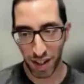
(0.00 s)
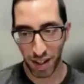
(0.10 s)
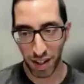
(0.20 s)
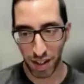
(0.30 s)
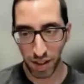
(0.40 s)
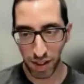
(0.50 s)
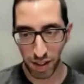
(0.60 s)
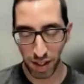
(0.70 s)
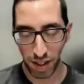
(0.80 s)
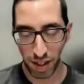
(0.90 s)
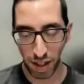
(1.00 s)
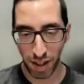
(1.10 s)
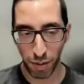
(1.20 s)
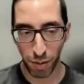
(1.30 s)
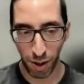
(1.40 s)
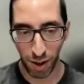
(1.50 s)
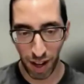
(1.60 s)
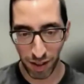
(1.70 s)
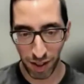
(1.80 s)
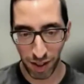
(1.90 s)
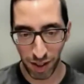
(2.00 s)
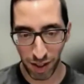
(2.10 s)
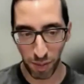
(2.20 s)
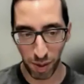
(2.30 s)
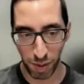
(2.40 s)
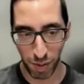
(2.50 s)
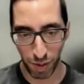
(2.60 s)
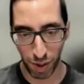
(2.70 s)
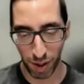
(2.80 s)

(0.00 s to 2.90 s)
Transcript: sounds like we all have the same problems,